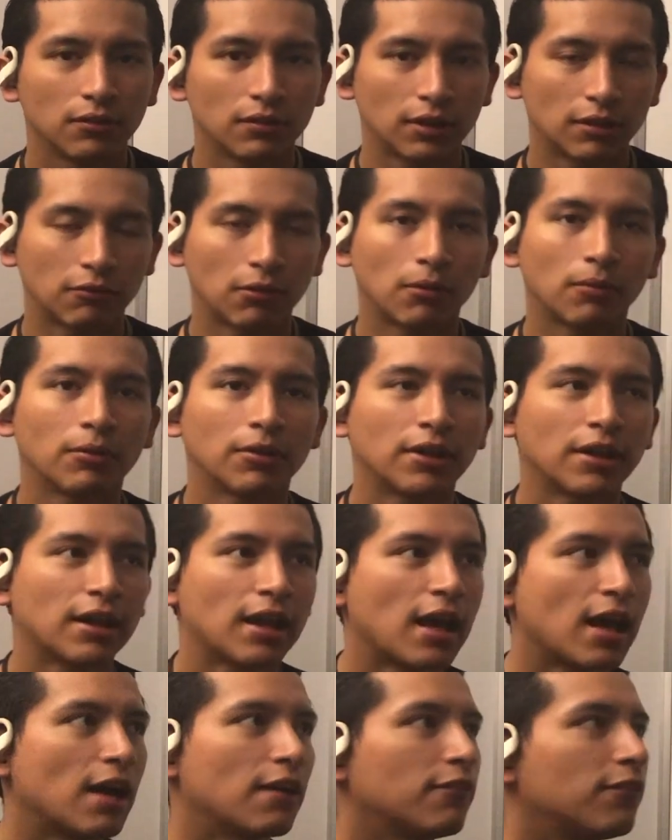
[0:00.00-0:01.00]
like what would it
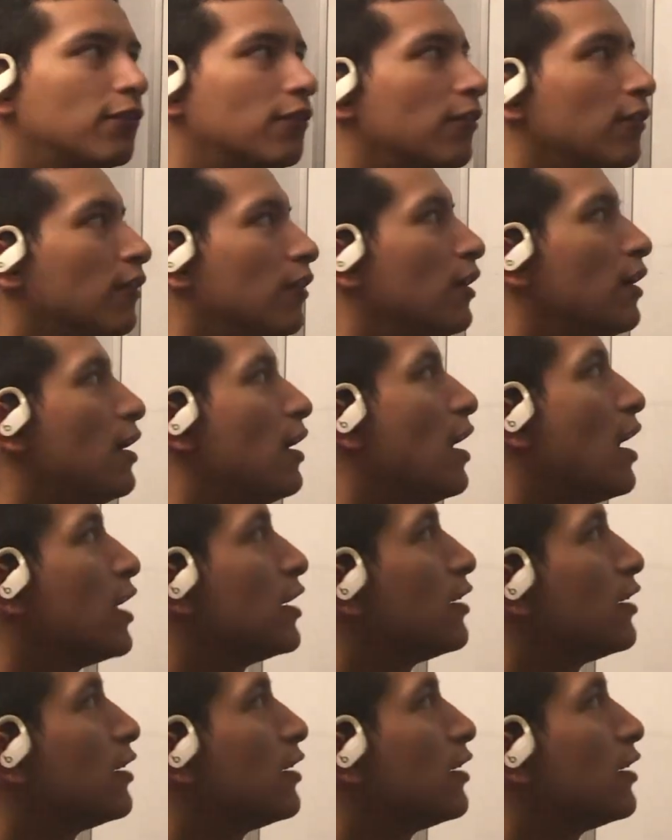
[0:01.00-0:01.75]
have. And then